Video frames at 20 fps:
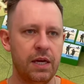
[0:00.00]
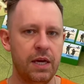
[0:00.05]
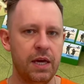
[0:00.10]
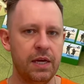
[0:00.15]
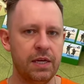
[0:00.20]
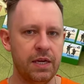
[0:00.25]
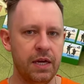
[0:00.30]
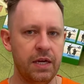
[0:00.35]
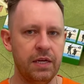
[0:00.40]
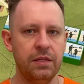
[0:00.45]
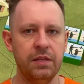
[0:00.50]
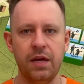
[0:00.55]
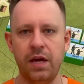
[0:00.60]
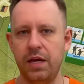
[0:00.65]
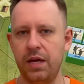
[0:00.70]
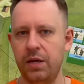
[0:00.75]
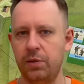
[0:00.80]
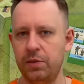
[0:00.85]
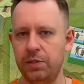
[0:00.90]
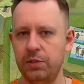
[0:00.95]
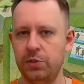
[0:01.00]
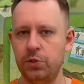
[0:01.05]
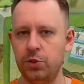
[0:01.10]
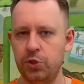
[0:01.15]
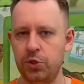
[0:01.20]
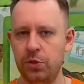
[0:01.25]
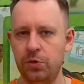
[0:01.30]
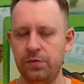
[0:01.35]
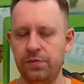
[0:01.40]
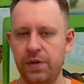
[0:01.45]
Again, one
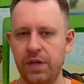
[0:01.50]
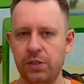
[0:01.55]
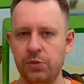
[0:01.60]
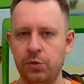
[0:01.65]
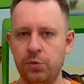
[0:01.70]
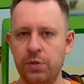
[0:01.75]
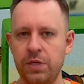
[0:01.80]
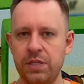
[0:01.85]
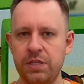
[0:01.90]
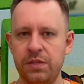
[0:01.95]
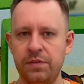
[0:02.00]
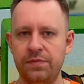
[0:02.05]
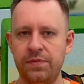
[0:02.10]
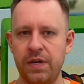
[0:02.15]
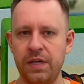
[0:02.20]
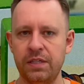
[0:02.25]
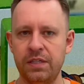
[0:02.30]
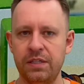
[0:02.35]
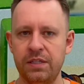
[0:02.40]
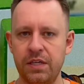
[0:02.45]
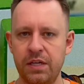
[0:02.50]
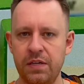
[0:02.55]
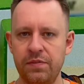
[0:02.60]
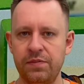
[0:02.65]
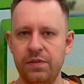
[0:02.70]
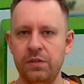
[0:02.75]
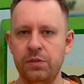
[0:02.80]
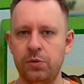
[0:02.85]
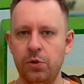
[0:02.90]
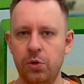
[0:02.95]
additional factor is the fact that
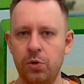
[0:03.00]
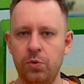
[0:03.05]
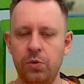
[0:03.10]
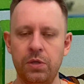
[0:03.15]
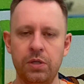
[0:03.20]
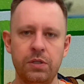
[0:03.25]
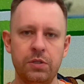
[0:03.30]
even though